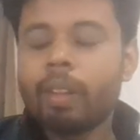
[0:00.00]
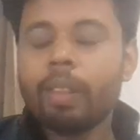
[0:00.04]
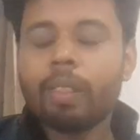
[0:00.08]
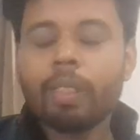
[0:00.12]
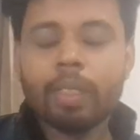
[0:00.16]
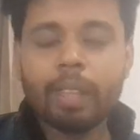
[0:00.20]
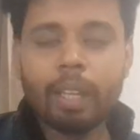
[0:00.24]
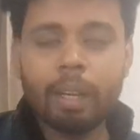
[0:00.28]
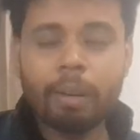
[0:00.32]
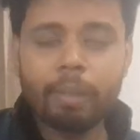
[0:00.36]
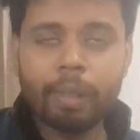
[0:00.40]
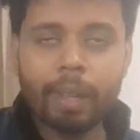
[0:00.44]

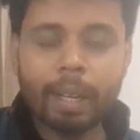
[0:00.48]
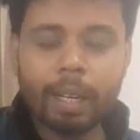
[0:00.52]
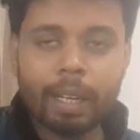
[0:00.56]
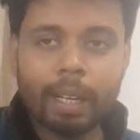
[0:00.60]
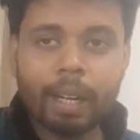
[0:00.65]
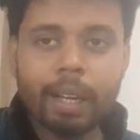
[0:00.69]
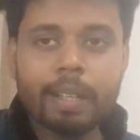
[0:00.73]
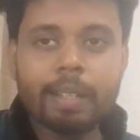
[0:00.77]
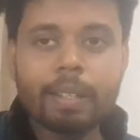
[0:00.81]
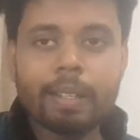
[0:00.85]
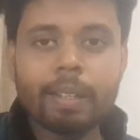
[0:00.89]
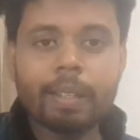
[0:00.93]
New
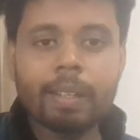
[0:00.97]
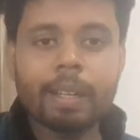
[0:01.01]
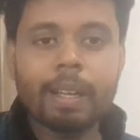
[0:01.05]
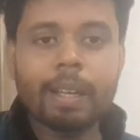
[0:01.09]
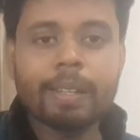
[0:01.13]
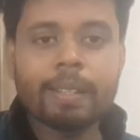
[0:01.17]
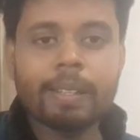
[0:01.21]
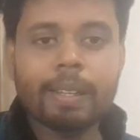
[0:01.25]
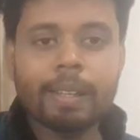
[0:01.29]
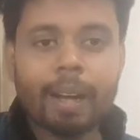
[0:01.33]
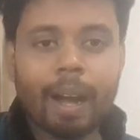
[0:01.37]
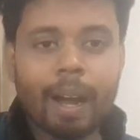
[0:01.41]
literature
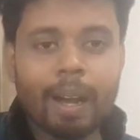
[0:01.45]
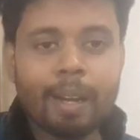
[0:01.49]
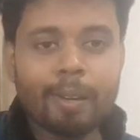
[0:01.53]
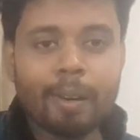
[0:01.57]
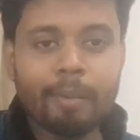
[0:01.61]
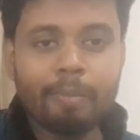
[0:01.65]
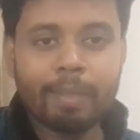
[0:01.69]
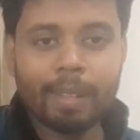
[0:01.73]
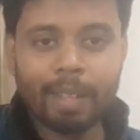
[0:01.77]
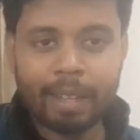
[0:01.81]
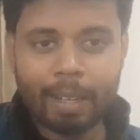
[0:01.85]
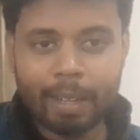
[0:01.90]
is a kind
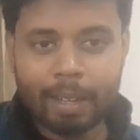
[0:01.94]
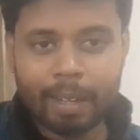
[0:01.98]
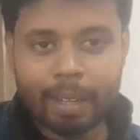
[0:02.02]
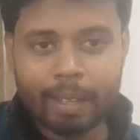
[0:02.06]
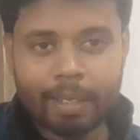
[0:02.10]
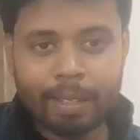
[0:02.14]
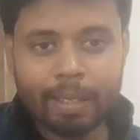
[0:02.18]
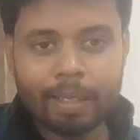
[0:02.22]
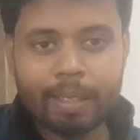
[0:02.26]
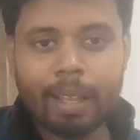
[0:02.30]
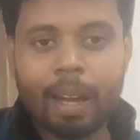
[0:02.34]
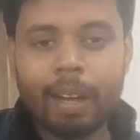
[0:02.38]
of
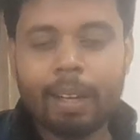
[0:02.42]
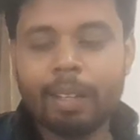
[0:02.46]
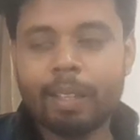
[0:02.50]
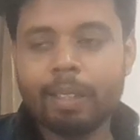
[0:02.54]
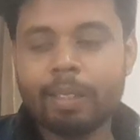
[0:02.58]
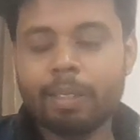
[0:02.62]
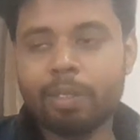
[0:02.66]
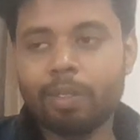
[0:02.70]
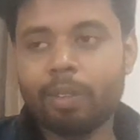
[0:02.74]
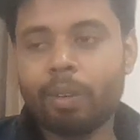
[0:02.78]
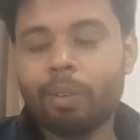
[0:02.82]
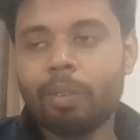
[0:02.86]
literature that
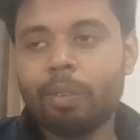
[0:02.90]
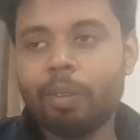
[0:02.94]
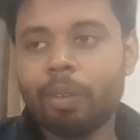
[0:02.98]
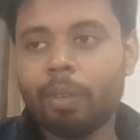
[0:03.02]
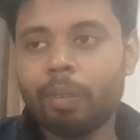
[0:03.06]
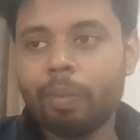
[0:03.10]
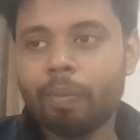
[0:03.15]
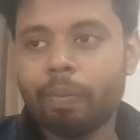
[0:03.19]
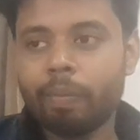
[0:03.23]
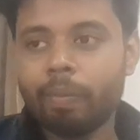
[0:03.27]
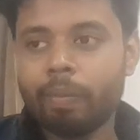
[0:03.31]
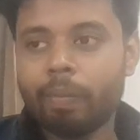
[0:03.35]
does not
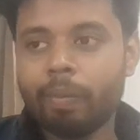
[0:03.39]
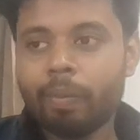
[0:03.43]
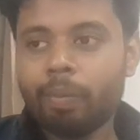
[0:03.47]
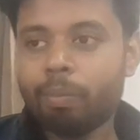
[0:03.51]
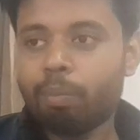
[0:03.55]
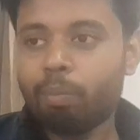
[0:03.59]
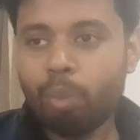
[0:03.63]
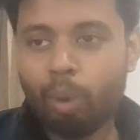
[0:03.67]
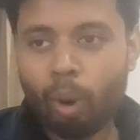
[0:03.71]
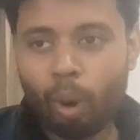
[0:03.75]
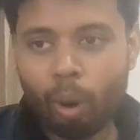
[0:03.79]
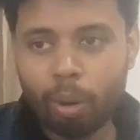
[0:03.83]

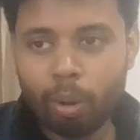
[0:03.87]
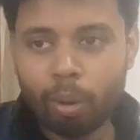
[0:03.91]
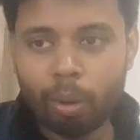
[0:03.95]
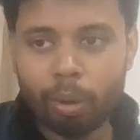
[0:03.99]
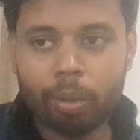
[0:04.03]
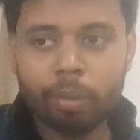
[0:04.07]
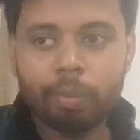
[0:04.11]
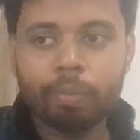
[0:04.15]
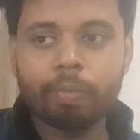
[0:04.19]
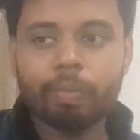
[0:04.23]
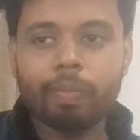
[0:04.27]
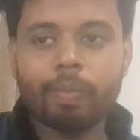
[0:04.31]

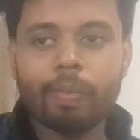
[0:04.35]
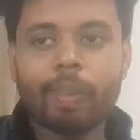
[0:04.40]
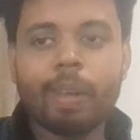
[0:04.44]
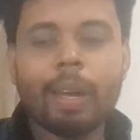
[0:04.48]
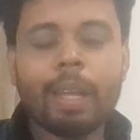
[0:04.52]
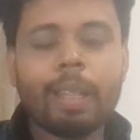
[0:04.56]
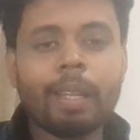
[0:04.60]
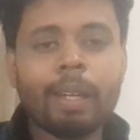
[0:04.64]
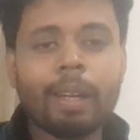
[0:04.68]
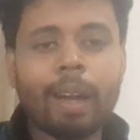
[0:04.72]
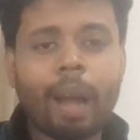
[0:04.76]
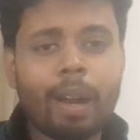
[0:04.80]
follow
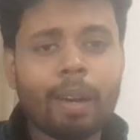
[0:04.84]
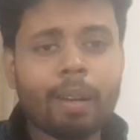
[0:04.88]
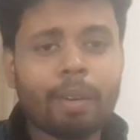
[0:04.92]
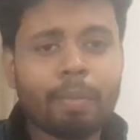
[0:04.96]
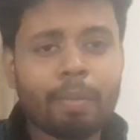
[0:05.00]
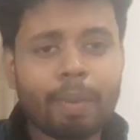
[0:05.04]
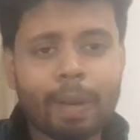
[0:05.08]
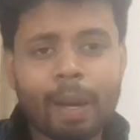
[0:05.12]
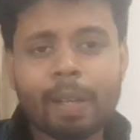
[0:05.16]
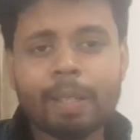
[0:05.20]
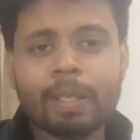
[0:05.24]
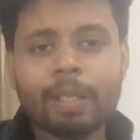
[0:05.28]
any kind
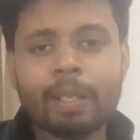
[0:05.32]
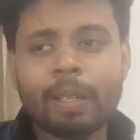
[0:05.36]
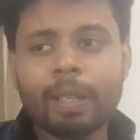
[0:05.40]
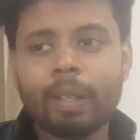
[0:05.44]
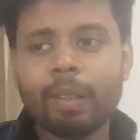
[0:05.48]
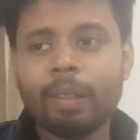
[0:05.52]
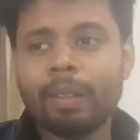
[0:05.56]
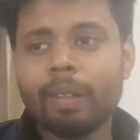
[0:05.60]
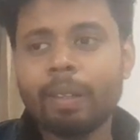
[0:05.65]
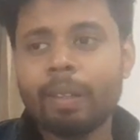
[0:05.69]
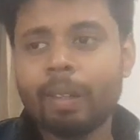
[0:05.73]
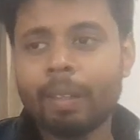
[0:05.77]
of
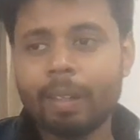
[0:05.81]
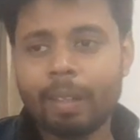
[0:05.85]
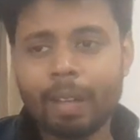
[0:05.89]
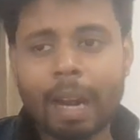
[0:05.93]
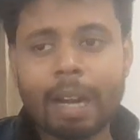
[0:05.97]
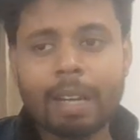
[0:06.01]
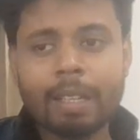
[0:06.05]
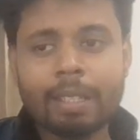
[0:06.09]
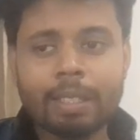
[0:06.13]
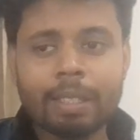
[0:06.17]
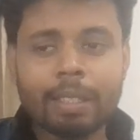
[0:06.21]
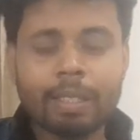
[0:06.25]
classical,
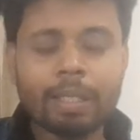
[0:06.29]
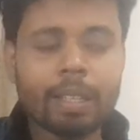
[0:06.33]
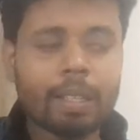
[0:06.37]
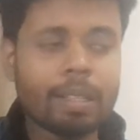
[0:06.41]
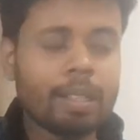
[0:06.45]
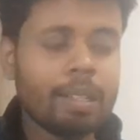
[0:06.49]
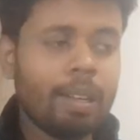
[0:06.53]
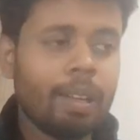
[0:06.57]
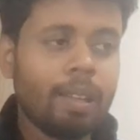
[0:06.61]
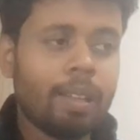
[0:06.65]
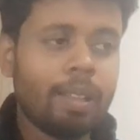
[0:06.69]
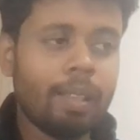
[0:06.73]
traditional
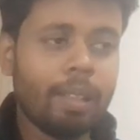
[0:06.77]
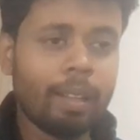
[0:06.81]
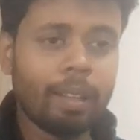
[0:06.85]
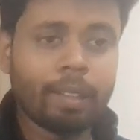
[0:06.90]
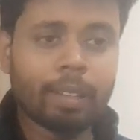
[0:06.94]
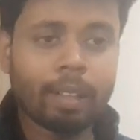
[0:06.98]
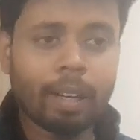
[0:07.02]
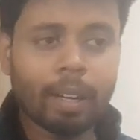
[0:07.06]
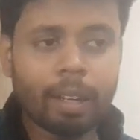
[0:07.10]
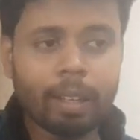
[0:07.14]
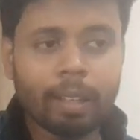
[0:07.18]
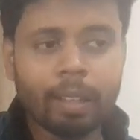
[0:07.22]

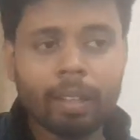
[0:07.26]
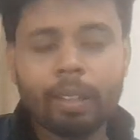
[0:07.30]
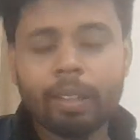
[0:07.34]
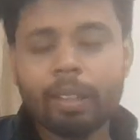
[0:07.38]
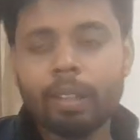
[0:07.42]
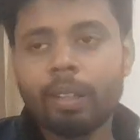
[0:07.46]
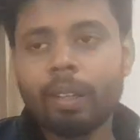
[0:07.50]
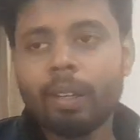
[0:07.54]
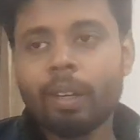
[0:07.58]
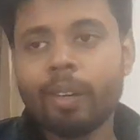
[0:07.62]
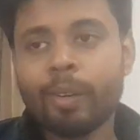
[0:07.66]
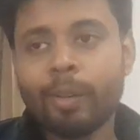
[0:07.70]
literary
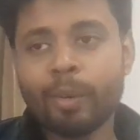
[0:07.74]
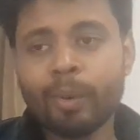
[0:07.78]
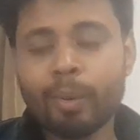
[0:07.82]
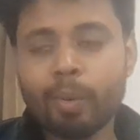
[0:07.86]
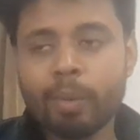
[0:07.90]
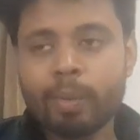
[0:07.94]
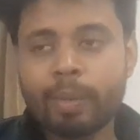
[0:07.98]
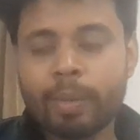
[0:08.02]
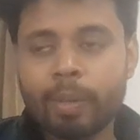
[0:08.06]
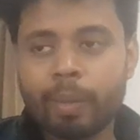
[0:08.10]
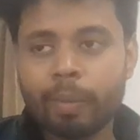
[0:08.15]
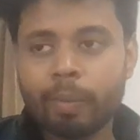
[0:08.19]

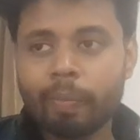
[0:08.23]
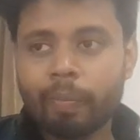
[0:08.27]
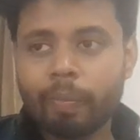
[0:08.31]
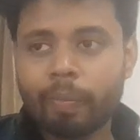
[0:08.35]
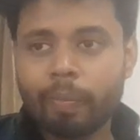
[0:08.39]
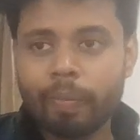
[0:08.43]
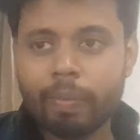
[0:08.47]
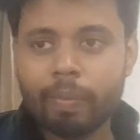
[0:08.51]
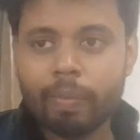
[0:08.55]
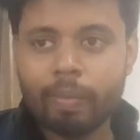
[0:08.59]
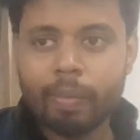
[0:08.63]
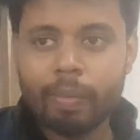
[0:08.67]
rules.
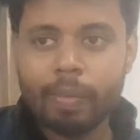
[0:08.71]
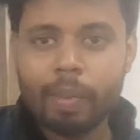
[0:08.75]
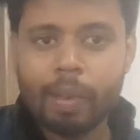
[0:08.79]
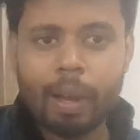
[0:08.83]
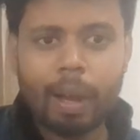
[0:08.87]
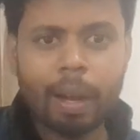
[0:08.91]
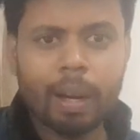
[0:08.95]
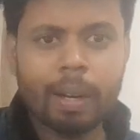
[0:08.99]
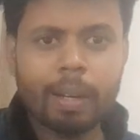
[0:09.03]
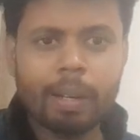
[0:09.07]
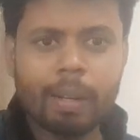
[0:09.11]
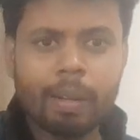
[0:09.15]

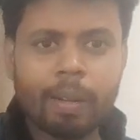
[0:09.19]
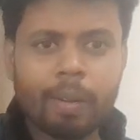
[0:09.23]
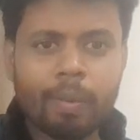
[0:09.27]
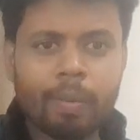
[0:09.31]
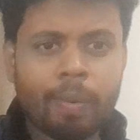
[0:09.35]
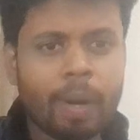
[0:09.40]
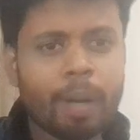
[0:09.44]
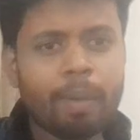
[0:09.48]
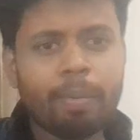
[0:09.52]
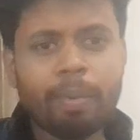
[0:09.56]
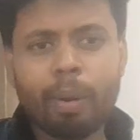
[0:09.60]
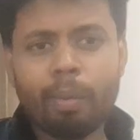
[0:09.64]
And
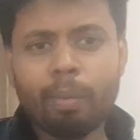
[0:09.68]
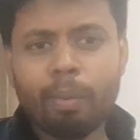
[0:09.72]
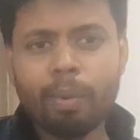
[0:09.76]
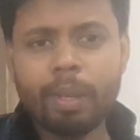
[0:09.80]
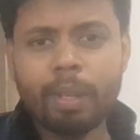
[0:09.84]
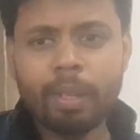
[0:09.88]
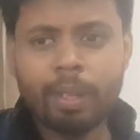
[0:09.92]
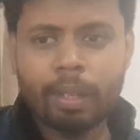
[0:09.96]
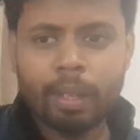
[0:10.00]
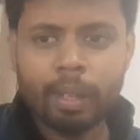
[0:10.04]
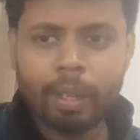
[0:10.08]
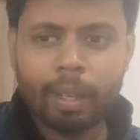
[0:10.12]
where from
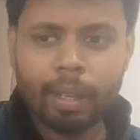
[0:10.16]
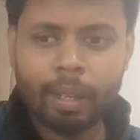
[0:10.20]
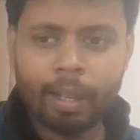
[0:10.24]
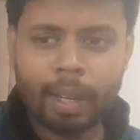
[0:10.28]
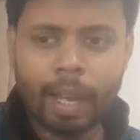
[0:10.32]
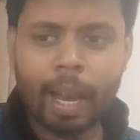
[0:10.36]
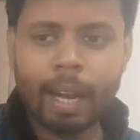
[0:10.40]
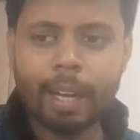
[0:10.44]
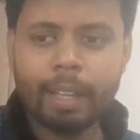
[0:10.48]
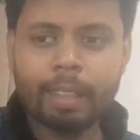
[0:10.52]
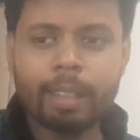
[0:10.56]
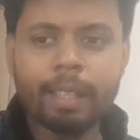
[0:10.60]
we
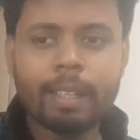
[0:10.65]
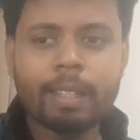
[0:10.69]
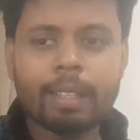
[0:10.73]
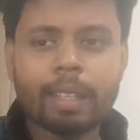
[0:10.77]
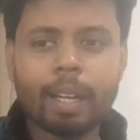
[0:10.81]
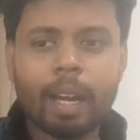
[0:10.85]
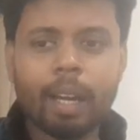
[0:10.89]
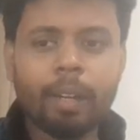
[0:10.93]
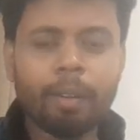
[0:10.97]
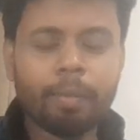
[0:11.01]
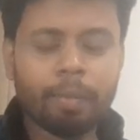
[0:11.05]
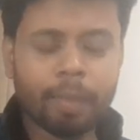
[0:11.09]
get this
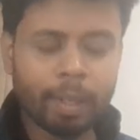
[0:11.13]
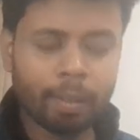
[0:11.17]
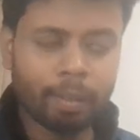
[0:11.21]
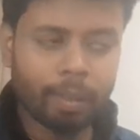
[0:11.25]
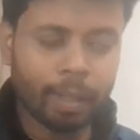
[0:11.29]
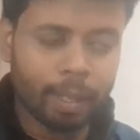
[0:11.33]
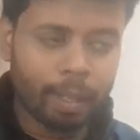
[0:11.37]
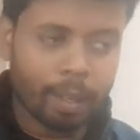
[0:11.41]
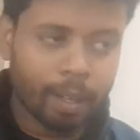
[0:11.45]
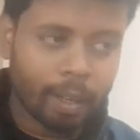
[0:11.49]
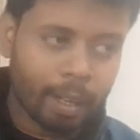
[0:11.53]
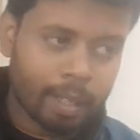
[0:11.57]
kind of new
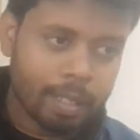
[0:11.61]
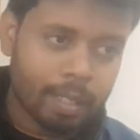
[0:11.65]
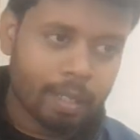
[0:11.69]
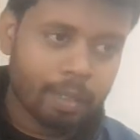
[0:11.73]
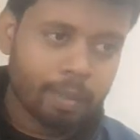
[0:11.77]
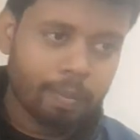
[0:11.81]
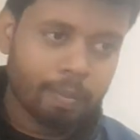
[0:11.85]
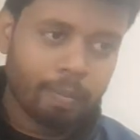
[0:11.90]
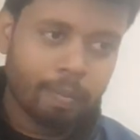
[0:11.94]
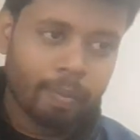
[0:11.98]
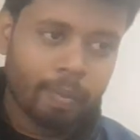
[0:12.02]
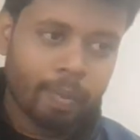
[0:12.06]
literature?
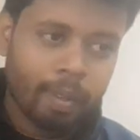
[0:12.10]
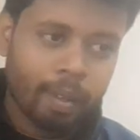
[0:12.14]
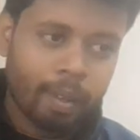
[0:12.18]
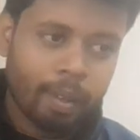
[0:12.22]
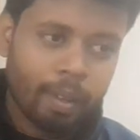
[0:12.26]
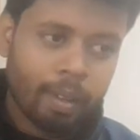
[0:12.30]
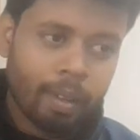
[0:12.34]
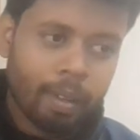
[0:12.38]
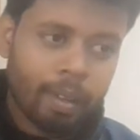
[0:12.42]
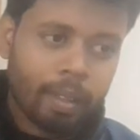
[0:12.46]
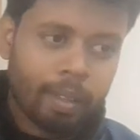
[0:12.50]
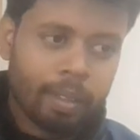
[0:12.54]

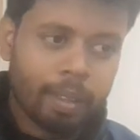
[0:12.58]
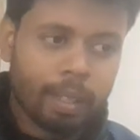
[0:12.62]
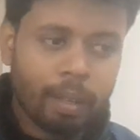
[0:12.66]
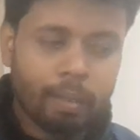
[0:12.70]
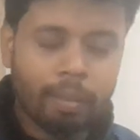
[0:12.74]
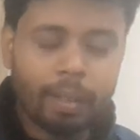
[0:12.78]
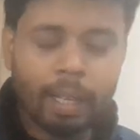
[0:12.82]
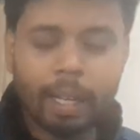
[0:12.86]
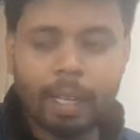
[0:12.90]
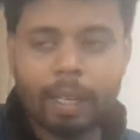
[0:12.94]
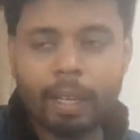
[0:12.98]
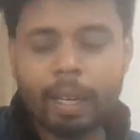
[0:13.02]

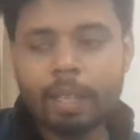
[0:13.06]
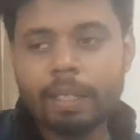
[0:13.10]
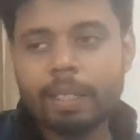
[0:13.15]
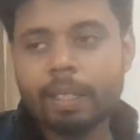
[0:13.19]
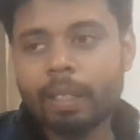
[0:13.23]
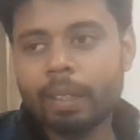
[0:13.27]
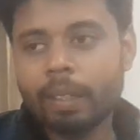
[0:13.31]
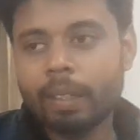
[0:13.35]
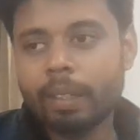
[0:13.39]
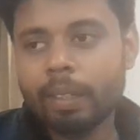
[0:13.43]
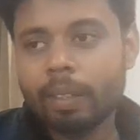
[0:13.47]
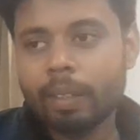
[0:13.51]
New
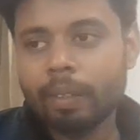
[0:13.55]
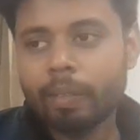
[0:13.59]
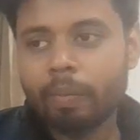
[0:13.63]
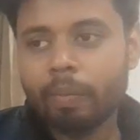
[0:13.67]
literature